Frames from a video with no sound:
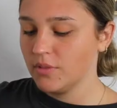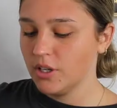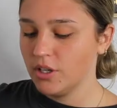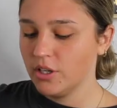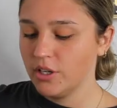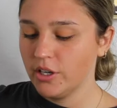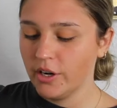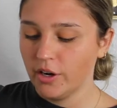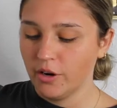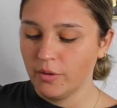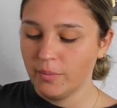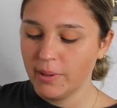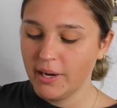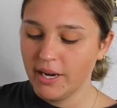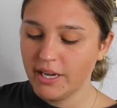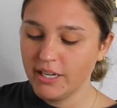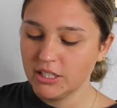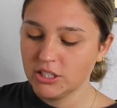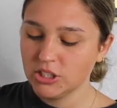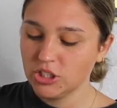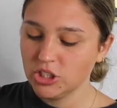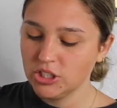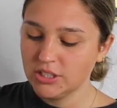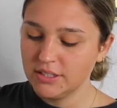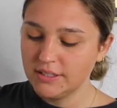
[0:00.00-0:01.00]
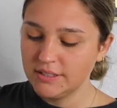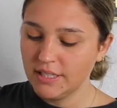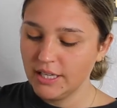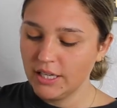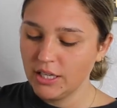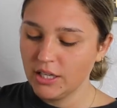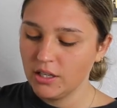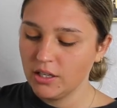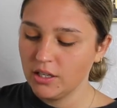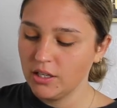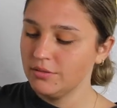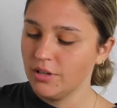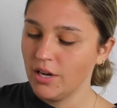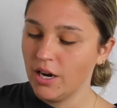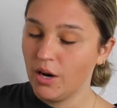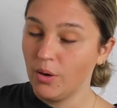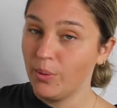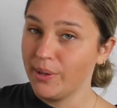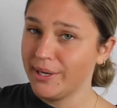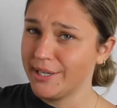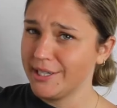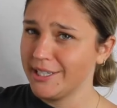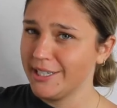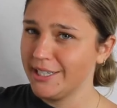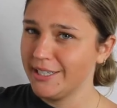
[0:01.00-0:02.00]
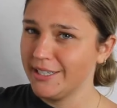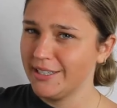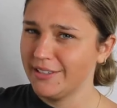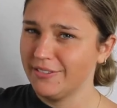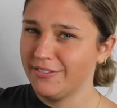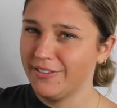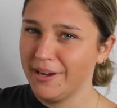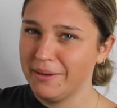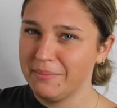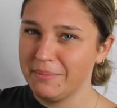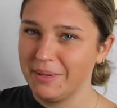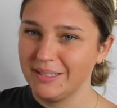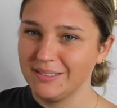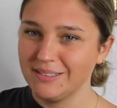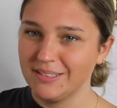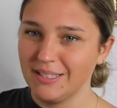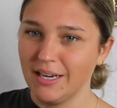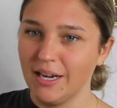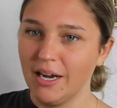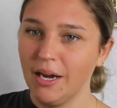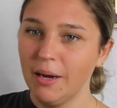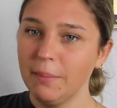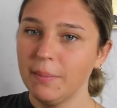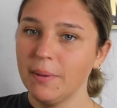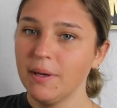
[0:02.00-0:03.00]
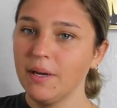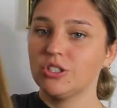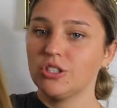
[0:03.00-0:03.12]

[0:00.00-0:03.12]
No, but I can just like not wear it if I mess it up.